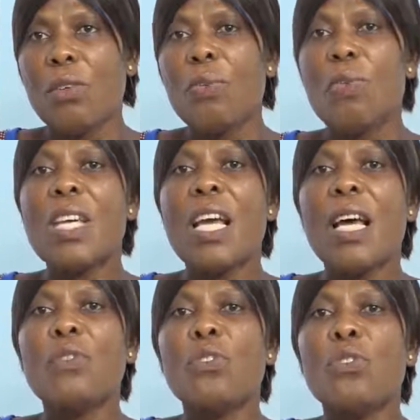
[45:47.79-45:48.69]
we
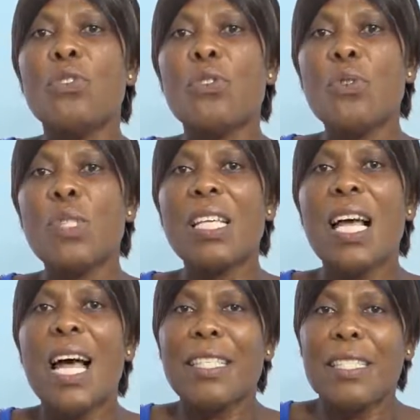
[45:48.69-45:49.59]
have to use
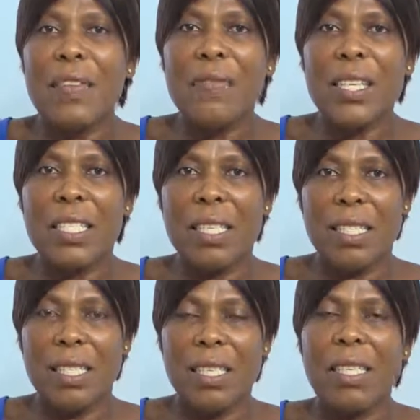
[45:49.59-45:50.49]

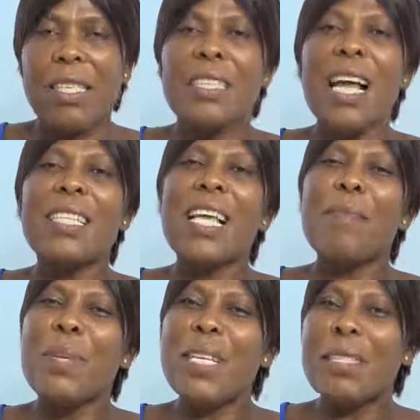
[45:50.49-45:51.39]
activities that are
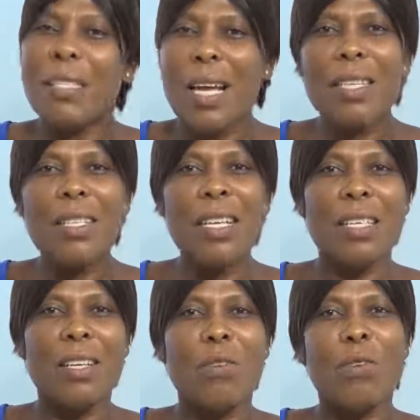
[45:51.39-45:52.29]
being done in
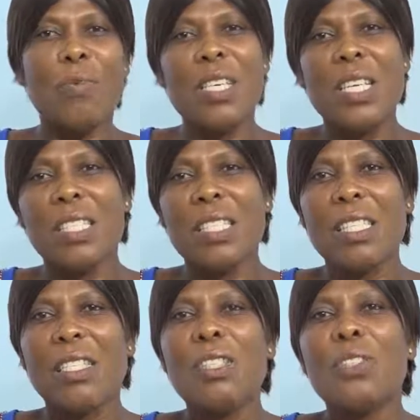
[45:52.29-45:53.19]
the community
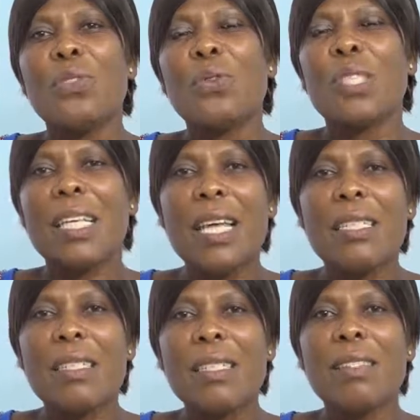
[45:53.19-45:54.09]
to
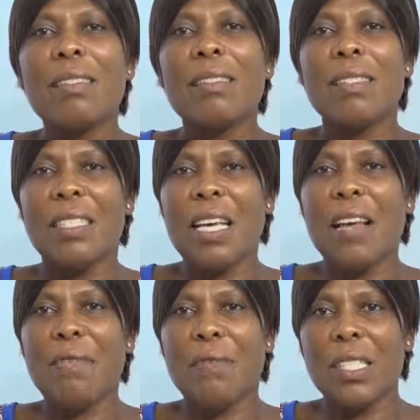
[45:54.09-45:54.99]
schedule their
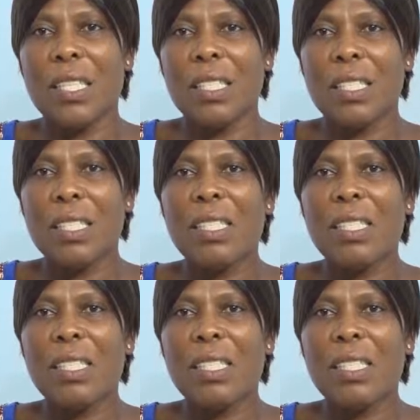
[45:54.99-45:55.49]
visits.